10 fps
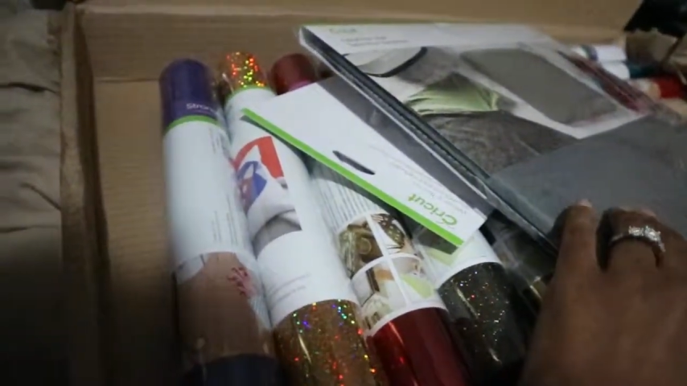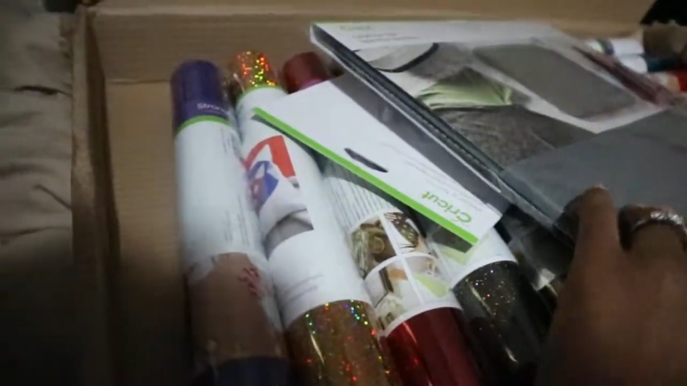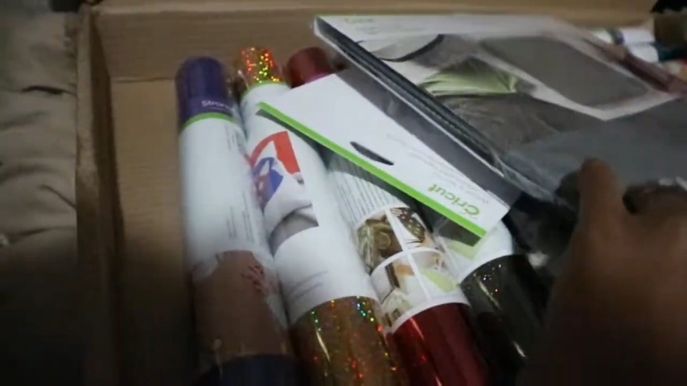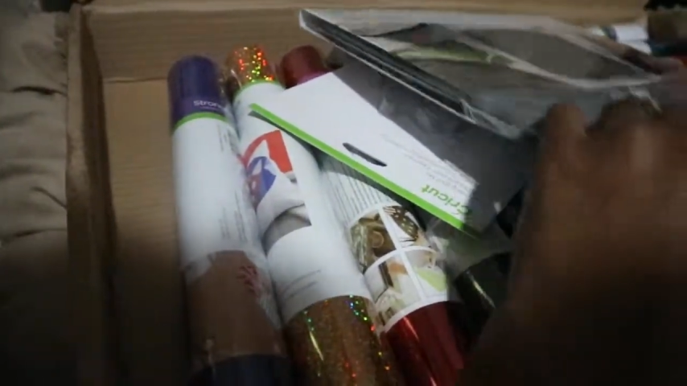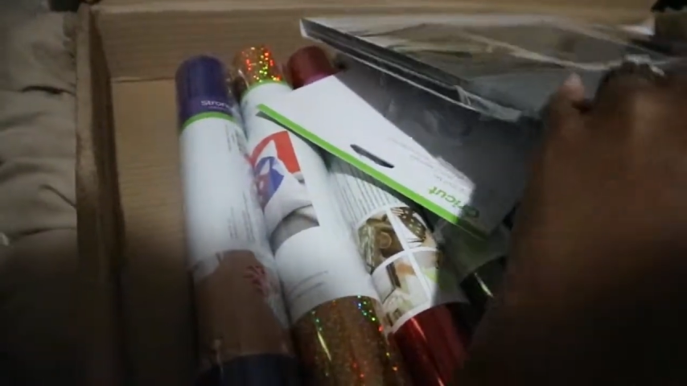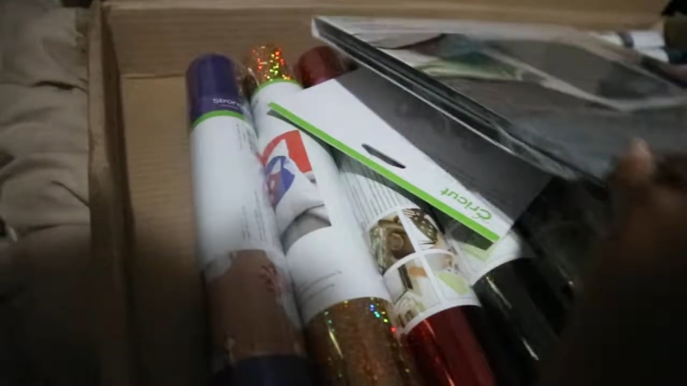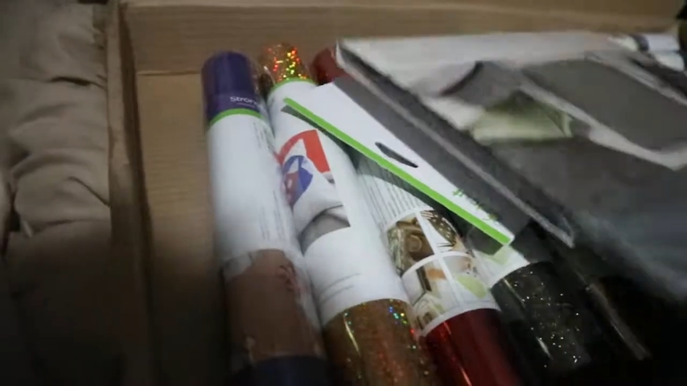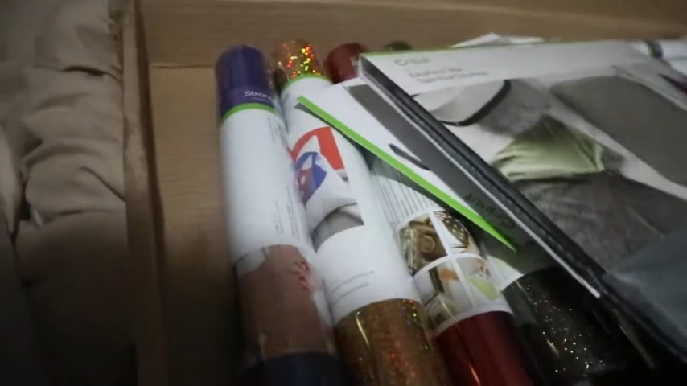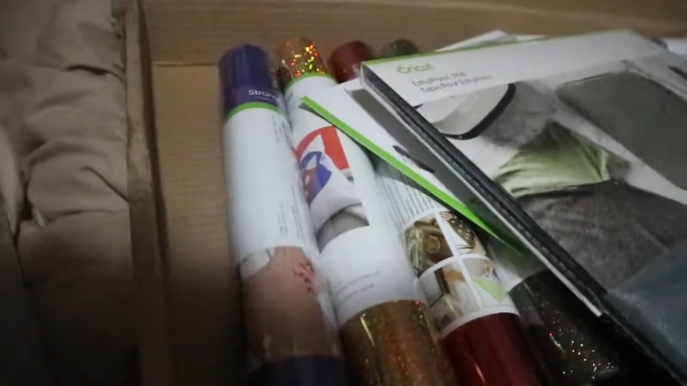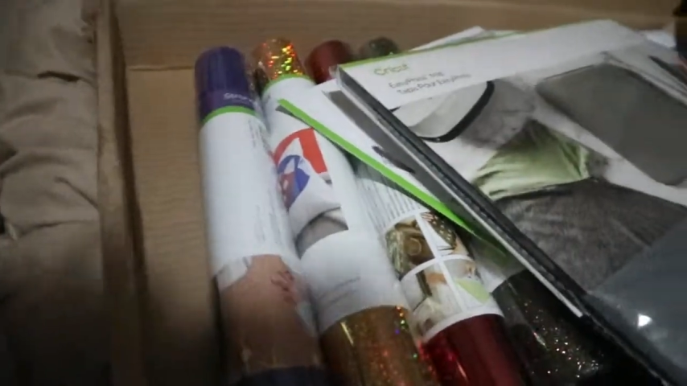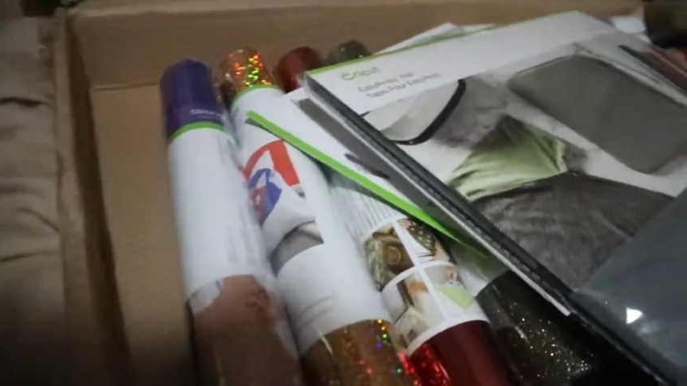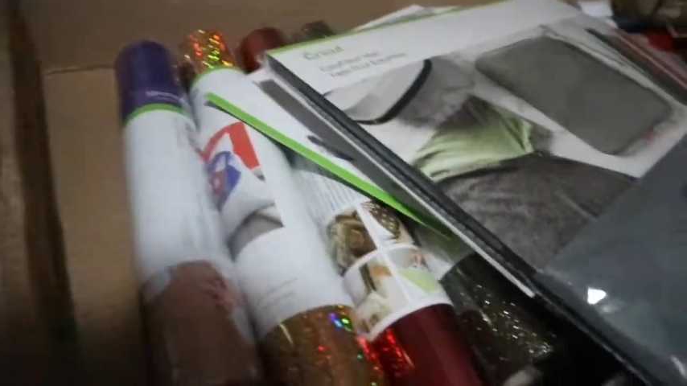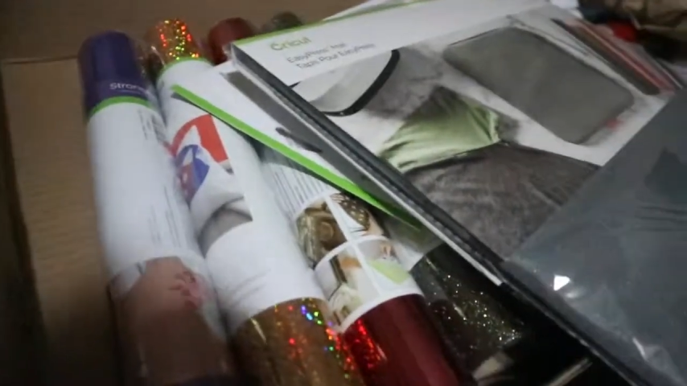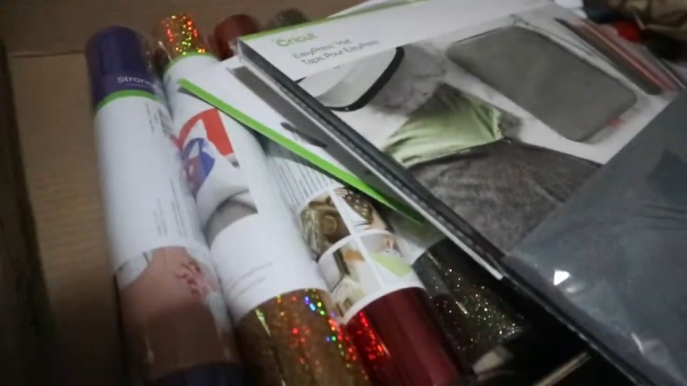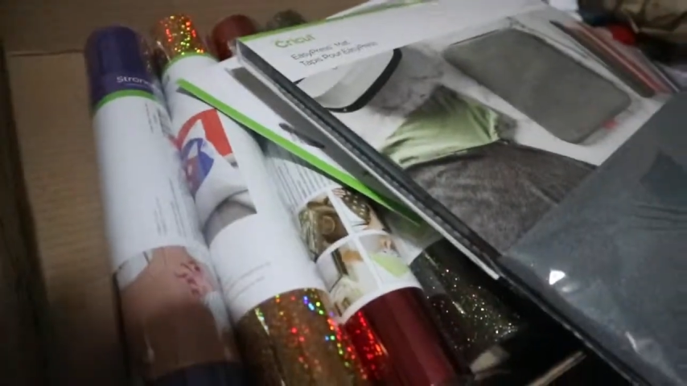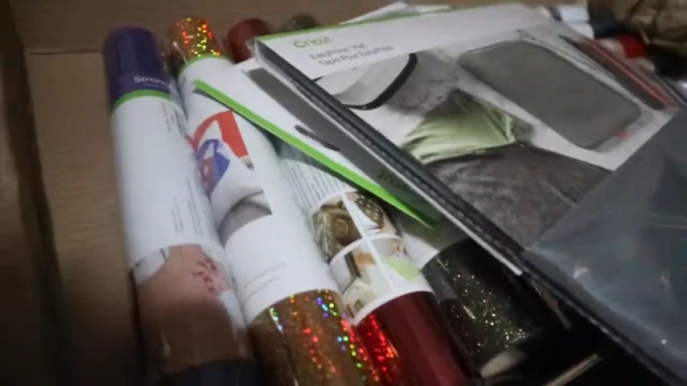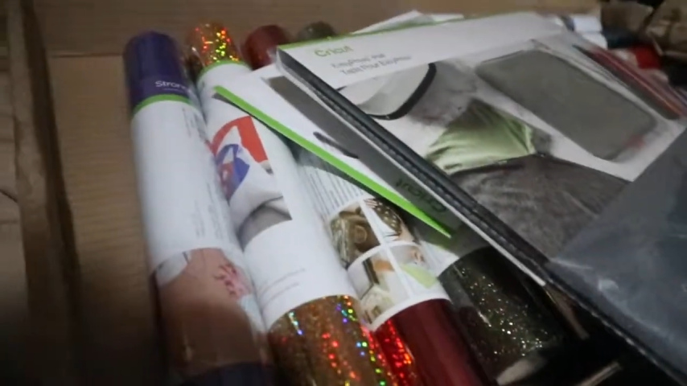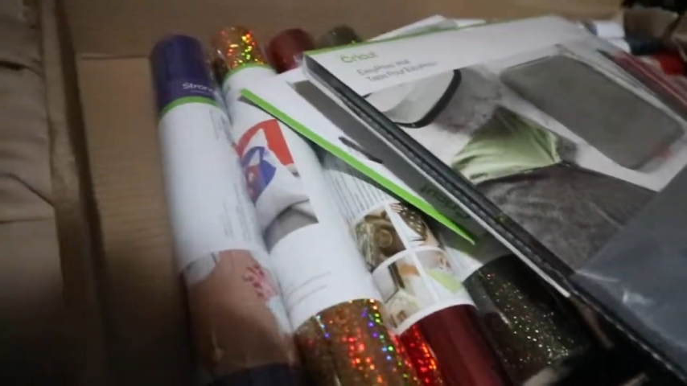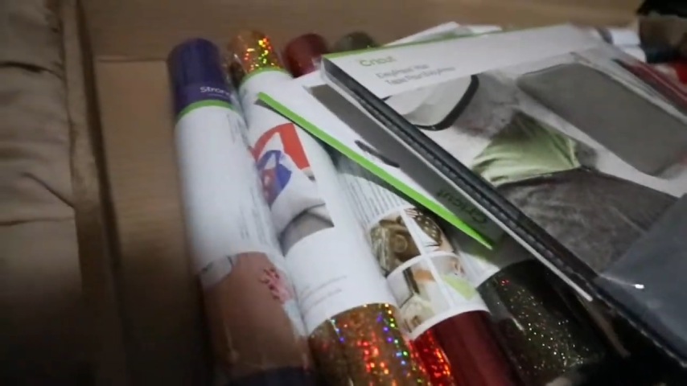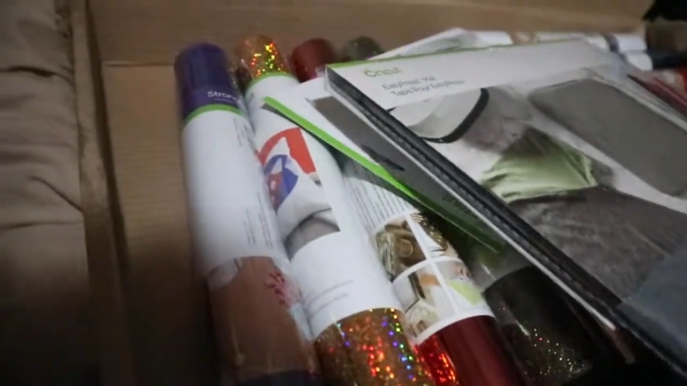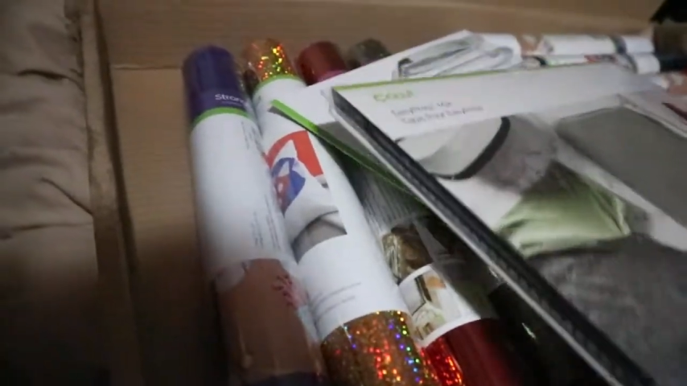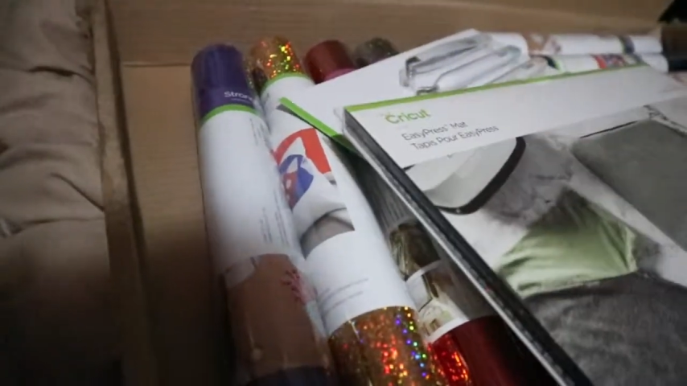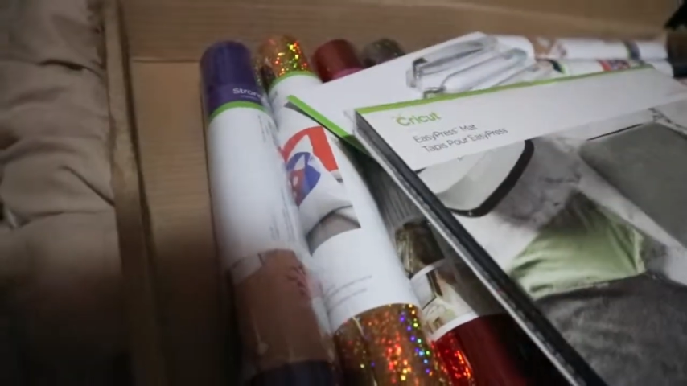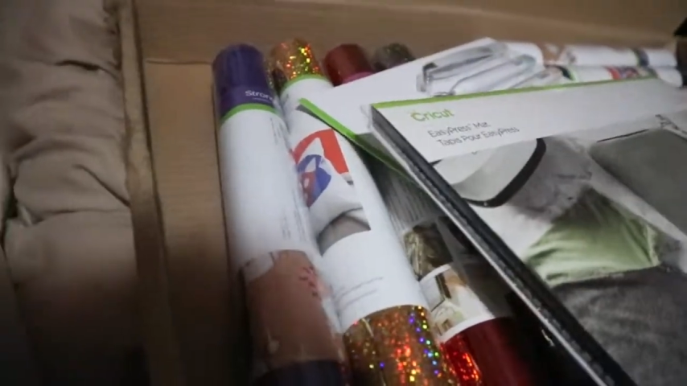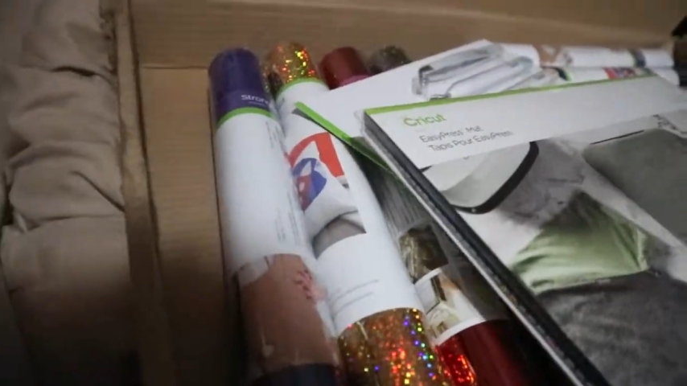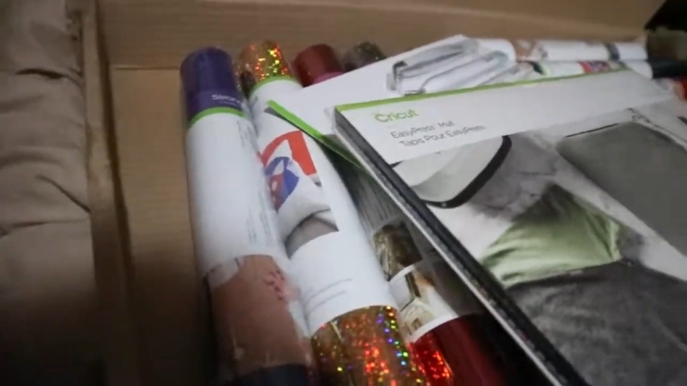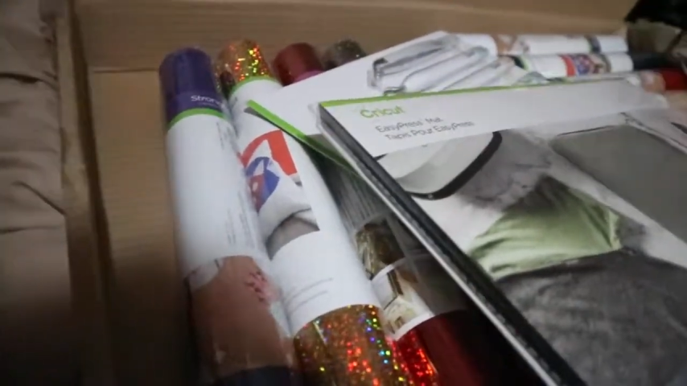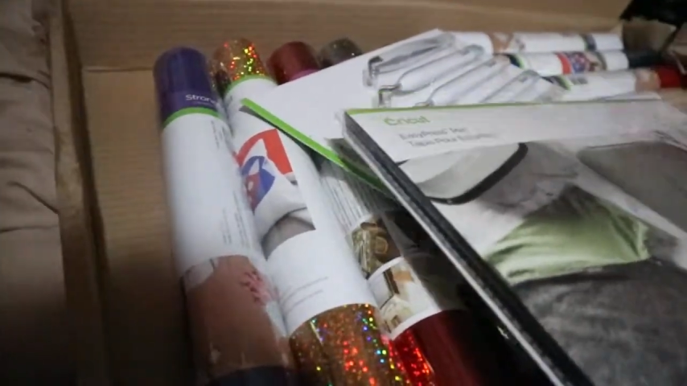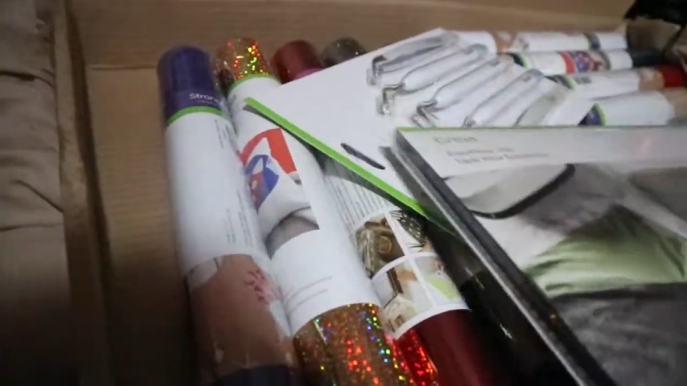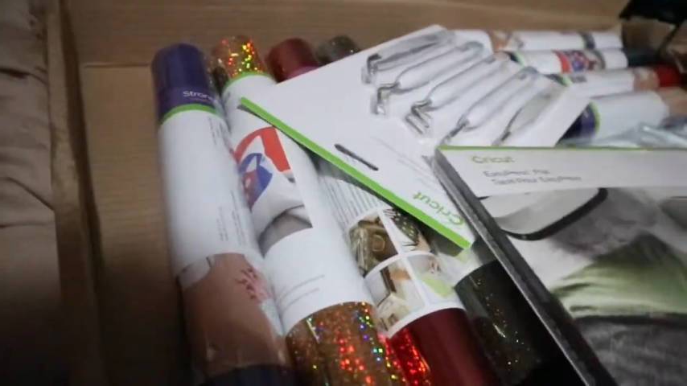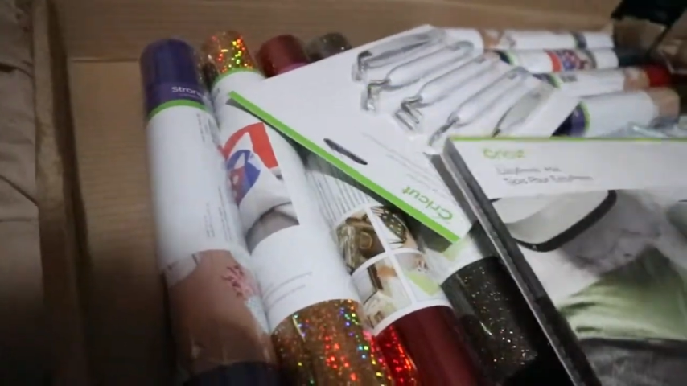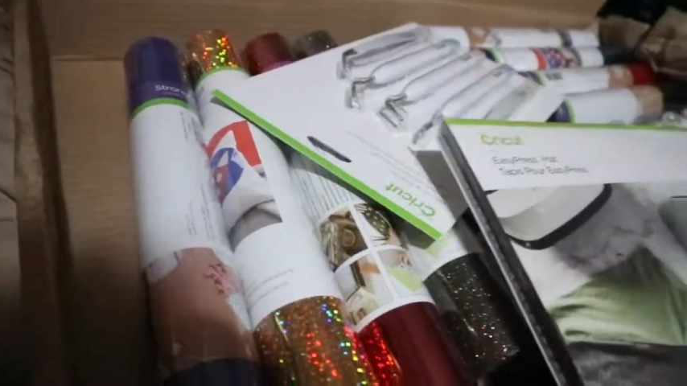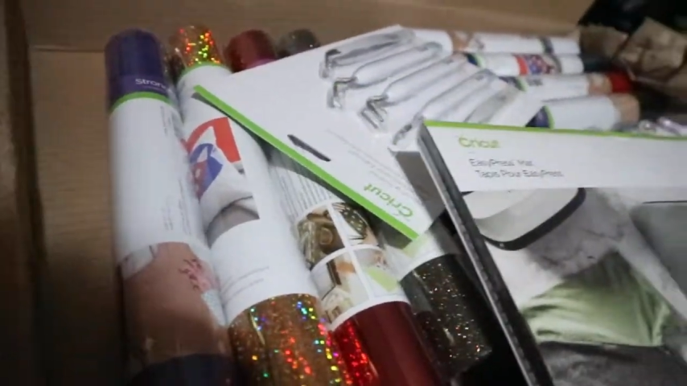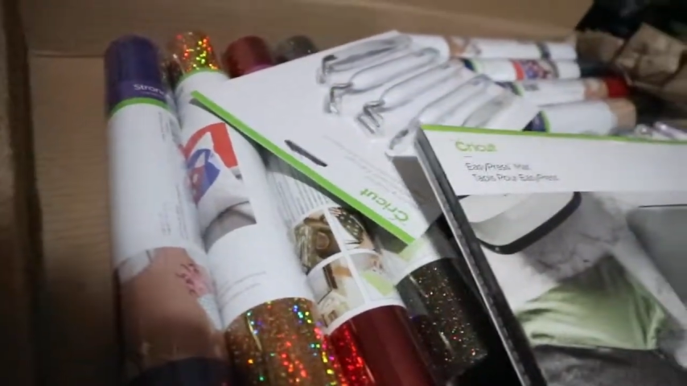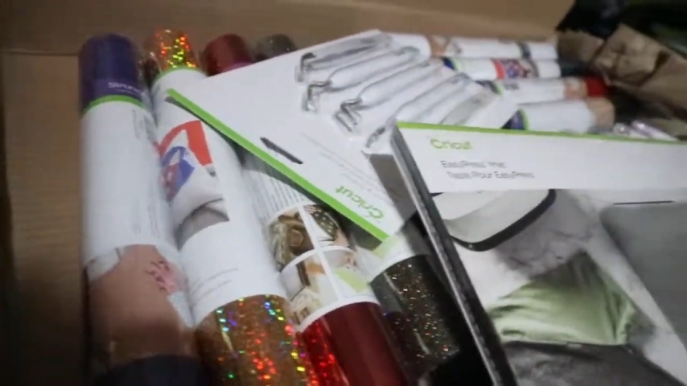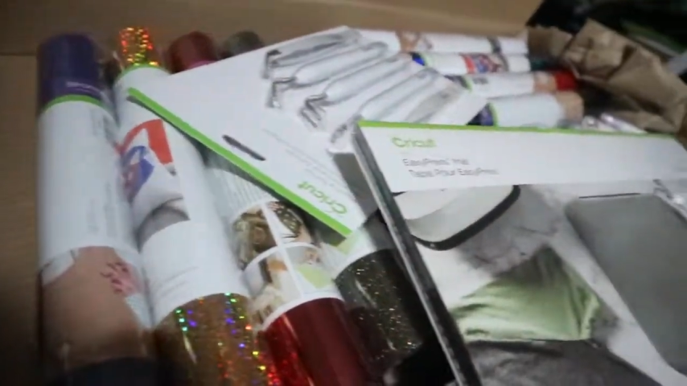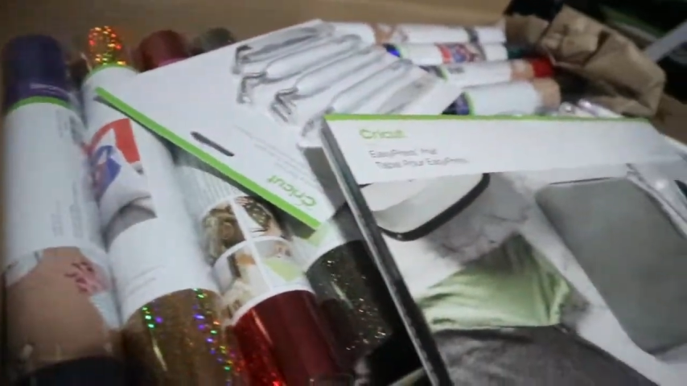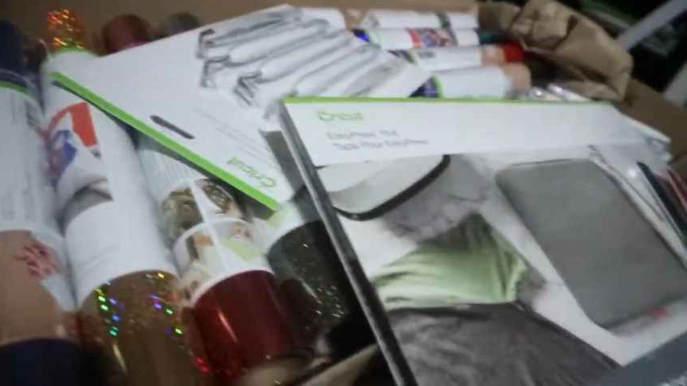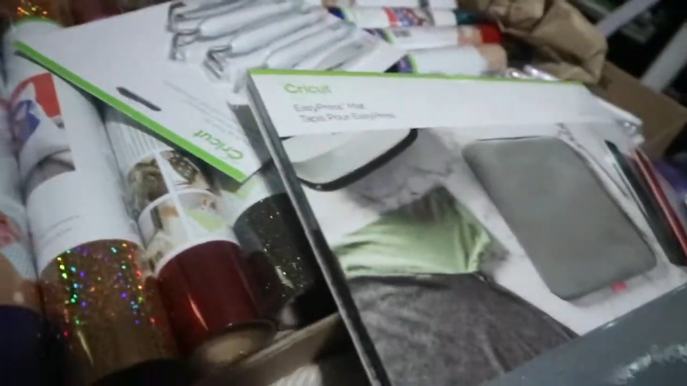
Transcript: No face is visible, so there are no lips to read.